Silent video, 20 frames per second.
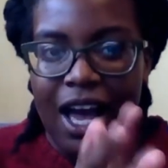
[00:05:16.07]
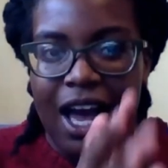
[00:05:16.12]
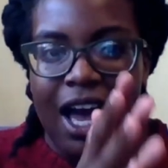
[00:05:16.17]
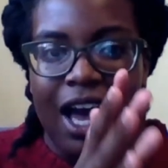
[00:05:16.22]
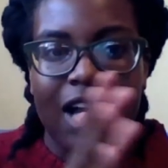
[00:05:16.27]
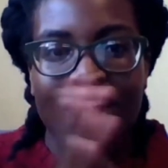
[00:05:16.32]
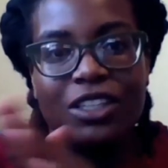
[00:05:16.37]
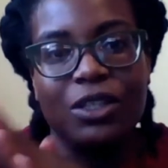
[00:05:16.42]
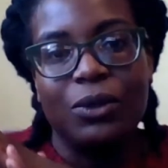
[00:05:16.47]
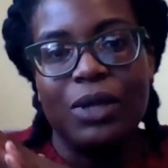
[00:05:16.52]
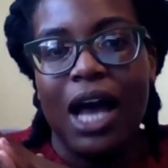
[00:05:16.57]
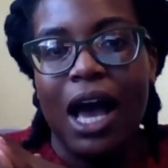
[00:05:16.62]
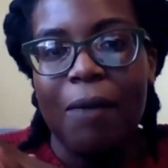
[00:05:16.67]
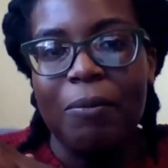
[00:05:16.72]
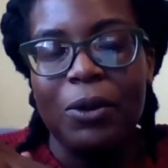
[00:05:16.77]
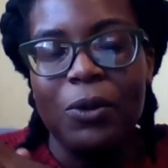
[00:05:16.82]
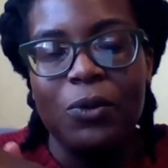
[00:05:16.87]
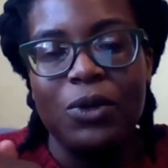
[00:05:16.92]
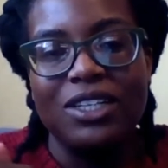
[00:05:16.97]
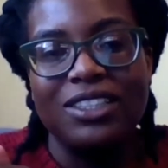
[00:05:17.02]
And so what
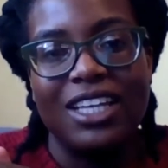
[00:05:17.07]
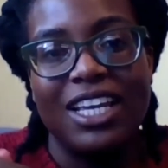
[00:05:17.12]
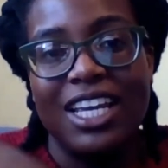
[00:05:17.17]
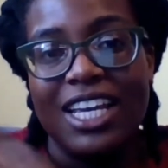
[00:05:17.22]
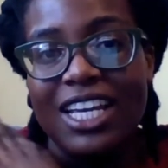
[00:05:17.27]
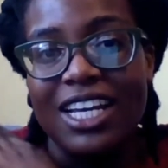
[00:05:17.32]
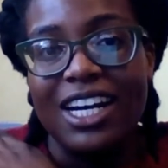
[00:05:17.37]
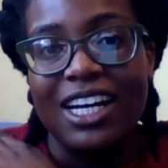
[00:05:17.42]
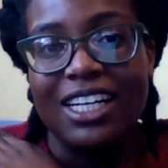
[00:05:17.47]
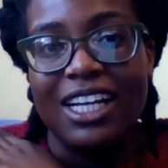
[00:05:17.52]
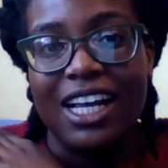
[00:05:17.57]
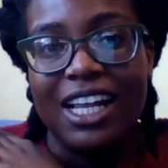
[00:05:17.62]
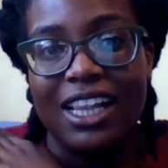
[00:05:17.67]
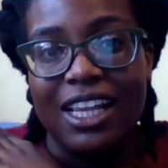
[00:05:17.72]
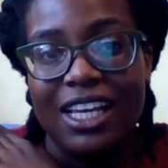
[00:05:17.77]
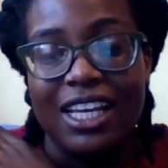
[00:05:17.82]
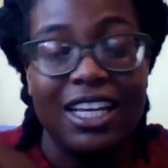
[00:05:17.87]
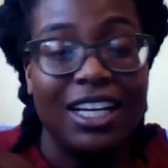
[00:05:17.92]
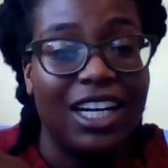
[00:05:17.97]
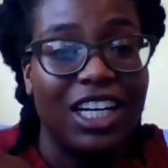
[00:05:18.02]
happened was he got
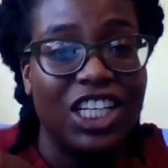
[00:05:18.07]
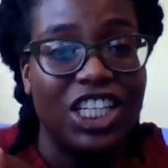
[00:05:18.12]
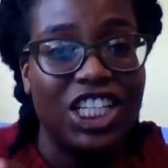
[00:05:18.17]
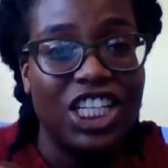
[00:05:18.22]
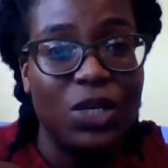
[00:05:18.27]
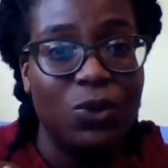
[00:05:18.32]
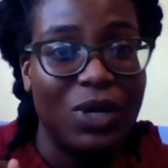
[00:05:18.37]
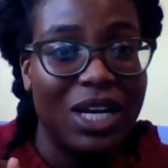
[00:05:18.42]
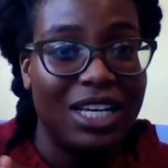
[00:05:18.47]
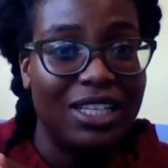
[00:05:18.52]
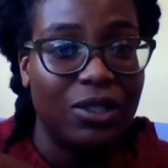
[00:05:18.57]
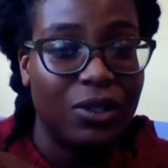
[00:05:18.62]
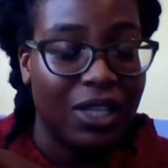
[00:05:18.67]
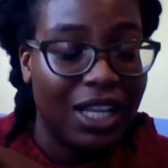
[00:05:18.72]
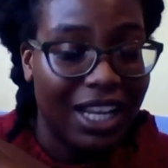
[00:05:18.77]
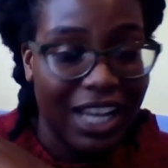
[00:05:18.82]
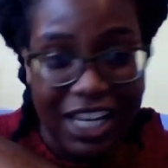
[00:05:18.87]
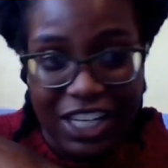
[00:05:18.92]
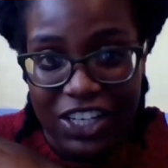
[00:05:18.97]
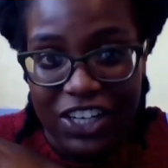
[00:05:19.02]
Shiwei's
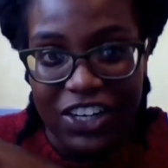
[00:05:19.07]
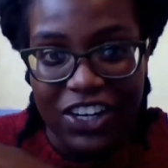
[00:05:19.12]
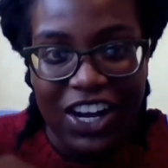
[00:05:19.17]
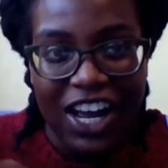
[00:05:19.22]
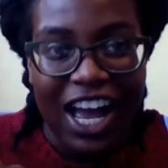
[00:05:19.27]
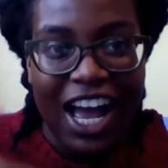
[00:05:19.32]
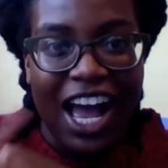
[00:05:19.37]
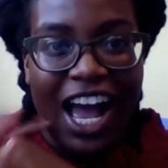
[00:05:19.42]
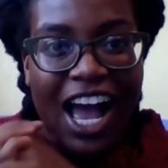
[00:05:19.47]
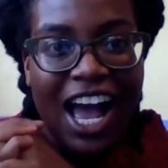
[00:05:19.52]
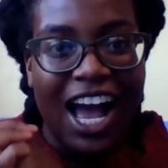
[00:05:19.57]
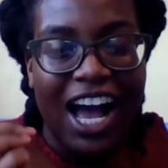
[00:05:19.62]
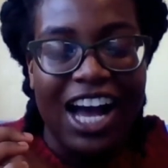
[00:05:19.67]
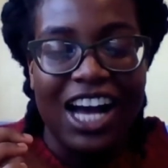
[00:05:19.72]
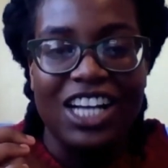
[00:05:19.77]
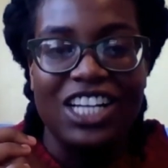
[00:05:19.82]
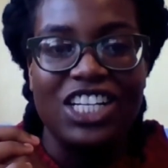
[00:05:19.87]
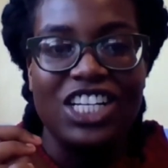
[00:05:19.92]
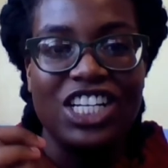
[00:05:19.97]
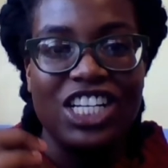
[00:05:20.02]
letter,
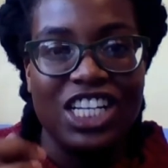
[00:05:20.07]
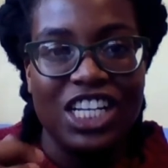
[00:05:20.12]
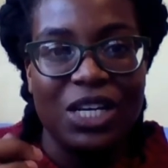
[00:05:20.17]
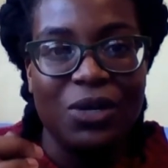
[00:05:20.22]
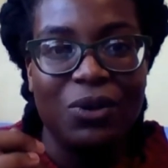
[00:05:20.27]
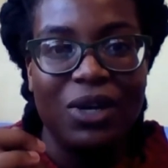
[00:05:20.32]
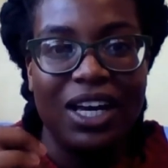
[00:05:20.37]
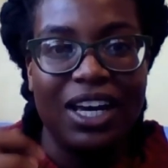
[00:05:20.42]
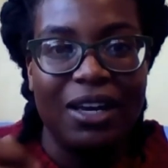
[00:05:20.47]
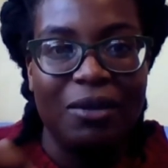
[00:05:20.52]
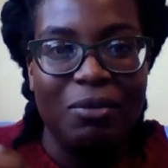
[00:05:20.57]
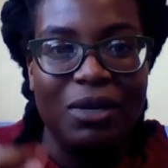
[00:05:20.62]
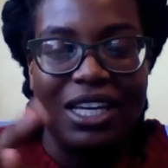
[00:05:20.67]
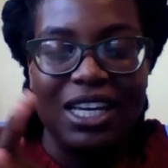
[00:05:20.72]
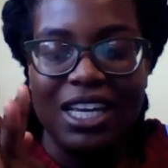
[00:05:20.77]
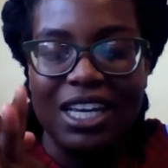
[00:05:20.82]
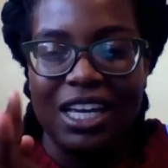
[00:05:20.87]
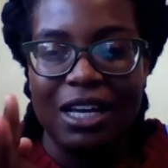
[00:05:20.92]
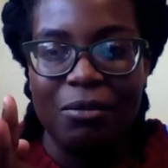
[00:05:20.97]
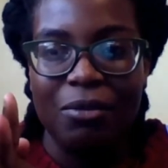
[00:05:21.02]
and Shiwei
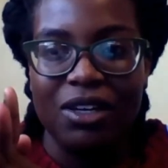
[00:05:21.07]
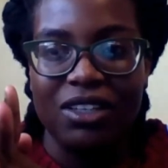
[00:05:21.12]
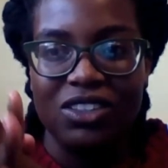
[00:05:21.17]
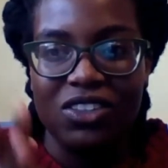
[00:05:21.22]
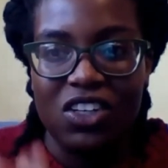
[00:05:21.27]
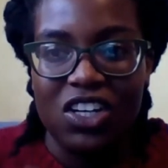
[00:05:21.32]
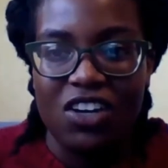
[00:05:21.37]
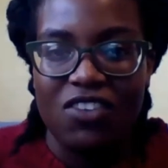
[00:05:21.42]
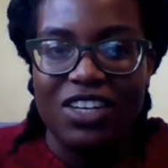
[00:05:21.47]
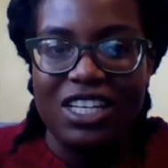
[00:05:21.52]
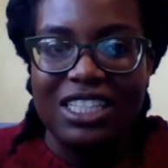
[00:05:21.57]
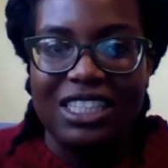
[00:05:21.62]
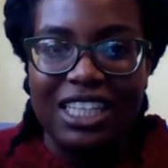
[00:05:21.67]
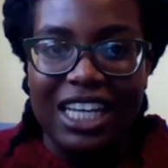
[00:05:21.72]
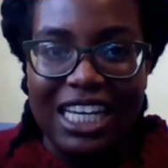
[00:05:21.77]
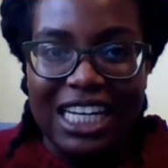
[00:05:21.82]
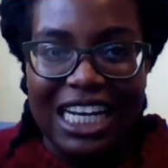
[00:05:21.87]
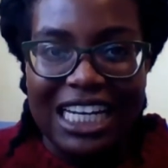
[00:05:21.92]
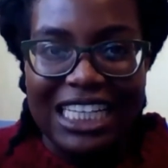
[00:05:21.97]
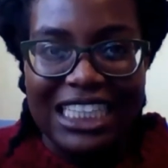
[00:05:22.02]
became sort of his, can
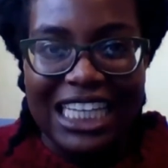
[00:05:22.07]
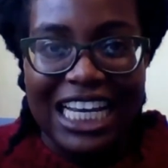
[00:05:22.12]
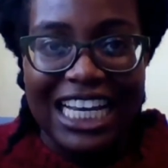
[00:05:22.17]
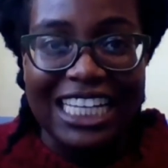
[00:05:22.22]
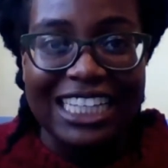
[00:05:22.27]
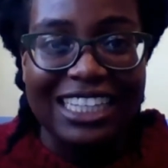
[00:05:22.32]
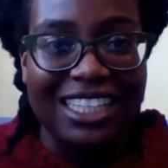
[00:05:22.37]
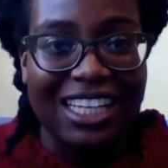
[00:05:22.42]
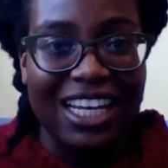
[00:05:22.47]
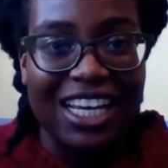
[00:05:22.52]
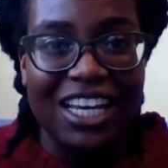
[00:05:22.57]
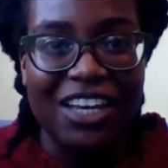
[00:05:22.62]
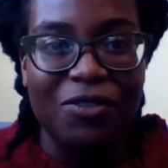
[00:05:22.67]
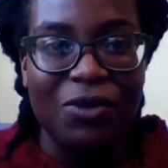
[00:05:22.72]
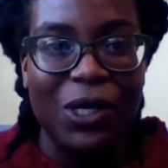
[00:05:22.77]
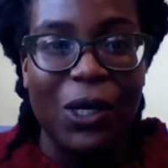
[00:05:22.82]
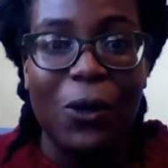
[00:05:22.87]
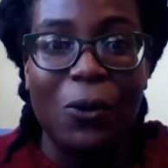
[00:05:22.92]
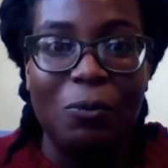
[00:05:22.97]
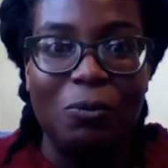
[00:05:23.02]
I say, slave
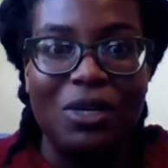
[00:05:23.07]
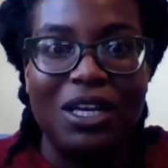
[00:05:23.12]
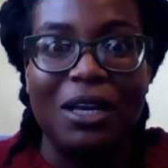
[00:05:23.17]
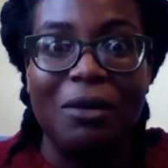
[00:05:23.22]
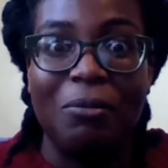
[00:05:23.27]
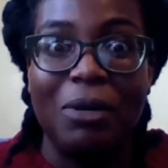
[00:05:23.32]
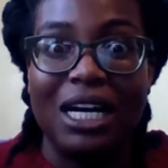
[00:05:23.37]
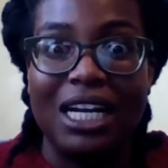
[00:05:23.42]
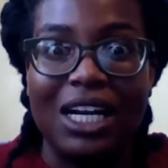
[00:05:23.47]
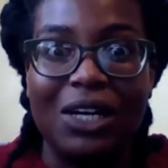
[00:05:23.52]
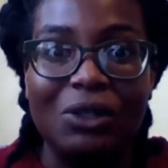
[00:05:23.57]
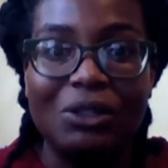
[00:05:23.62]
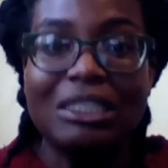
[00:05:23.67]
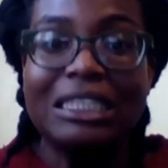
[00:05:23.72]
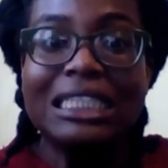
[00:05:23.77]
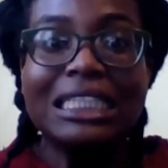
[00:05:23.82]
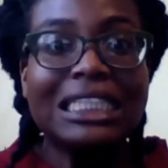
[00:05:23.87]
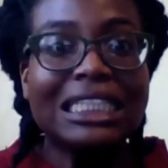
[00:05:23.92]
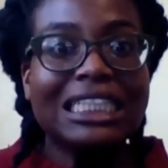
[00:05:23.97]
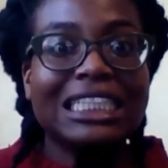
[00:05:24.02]
without being bad out?
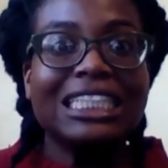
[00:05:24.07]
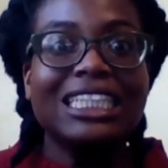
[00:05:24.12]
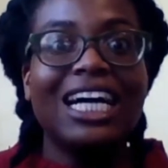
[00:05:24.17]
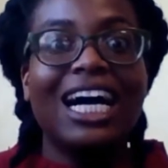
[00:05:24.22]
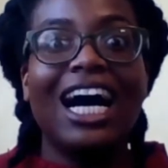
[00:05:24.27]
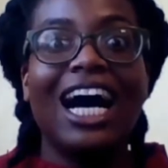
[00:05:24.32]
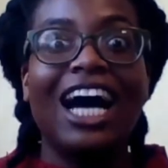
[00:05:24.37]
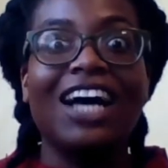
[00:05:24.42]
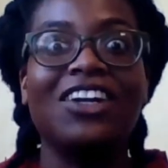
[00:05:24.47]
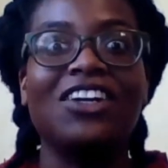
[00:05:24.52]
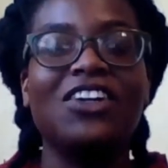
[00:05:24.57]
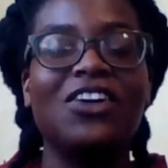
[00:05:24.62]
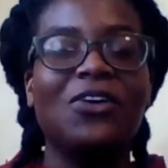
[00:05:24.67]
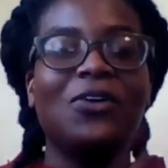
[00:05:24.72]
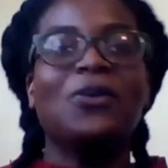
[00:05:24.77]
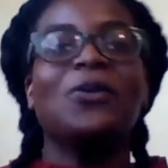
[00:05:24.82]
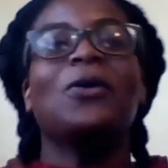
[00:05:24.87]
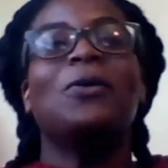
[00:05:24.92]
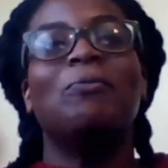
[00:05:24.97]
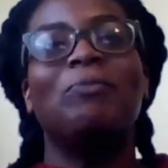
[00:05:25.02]
I don't know.
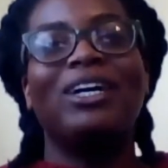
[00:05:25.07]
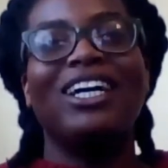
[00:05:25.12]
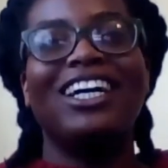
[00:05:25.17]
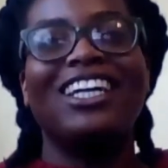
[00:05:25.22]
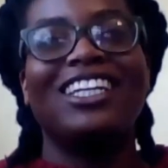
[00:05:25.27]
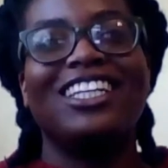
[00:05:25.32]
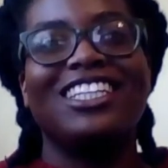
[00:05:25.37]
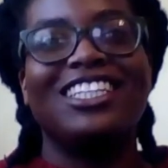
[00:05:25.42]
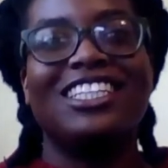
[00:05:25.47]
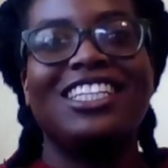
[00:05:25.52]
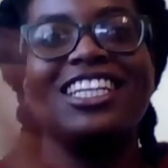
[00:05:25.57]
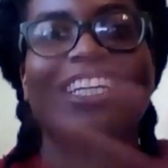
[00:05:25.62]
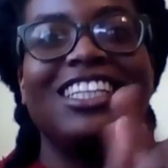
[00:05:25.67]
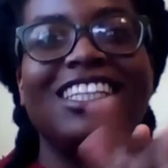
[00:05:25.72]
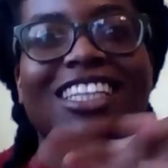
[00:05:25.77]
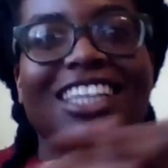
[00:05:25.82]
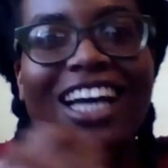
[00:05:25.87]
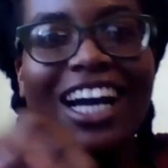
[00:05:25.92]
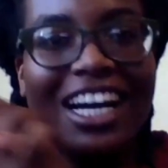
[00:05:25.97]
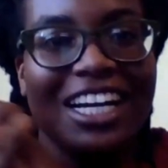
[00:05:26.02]
But she
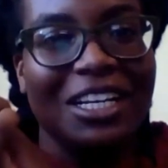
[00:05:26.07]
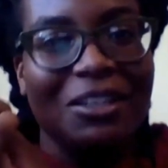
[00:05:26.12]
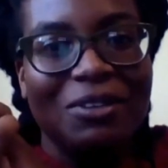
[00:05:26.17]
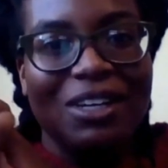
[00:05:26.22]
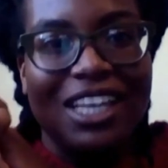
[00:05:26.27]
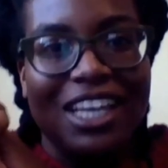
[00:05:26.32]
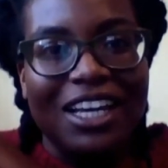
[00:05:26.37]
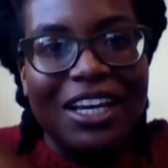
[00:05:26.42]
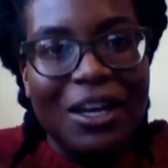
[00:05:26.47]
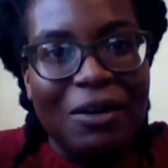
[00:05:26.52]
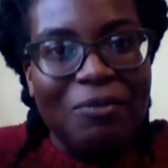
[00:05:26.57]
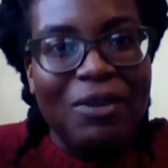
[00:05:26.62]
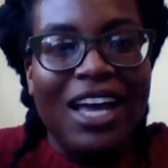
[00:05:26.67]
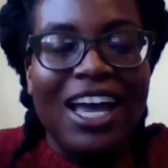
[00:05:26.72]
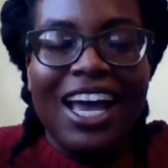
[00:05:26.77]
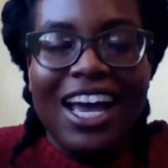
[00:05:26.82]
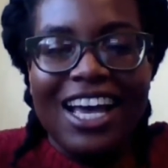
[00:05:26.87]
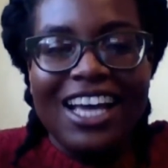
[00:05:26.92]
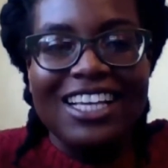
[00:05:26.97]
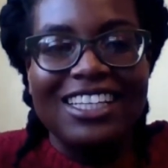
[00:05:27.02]
kind of became
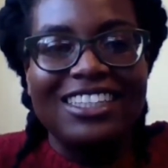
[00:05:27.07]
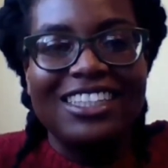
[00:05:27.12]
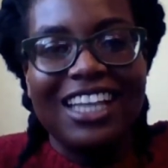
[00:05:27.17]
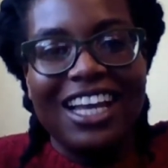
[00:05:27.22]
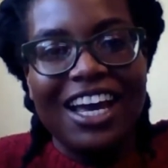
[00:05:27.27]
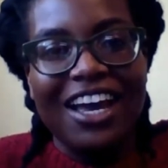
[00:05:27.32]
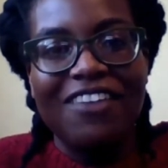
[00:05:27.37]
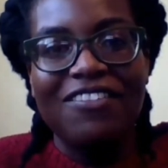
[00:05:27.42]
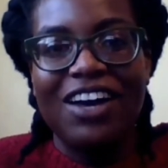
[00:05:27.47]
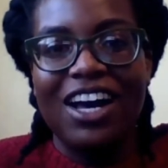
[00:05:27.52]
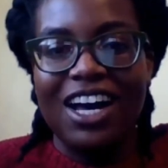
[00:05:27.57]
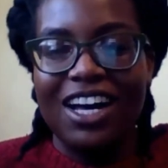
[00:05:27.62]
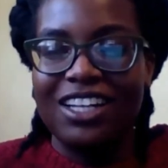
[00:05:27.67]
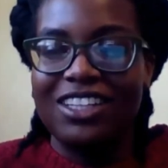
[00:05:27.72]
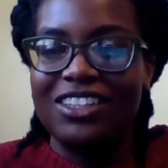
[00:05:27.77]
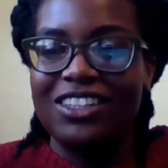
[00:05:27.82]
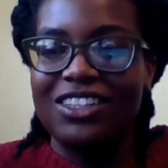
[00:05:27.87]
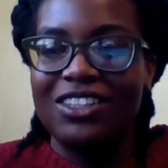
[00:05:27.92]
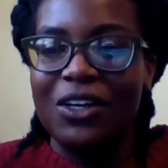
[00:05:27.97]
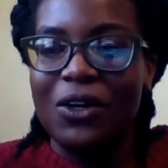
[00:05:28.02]
his slave, and
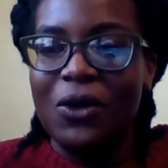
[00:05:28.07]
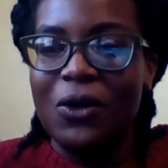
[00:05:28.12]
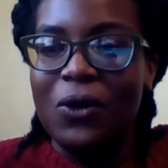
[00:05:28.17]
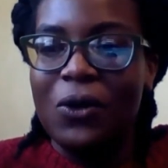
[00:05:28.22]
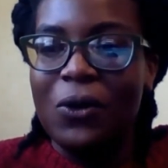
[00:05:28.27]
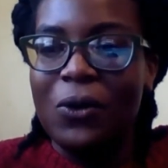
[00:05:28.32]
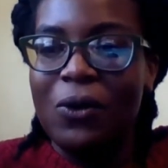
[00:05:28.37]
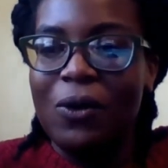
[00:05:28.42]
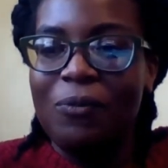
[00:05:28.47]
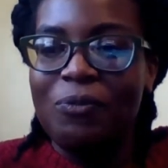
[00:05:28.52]
so